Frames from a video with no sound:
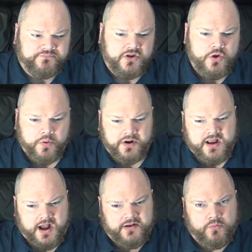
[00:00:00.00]
you want to
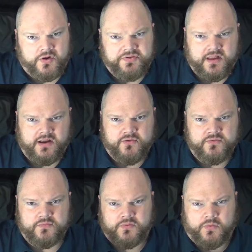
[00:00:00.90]
kind of want know
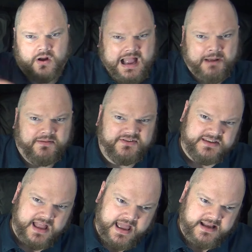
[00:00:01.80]
what happens
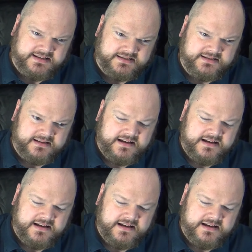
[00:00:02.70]
next,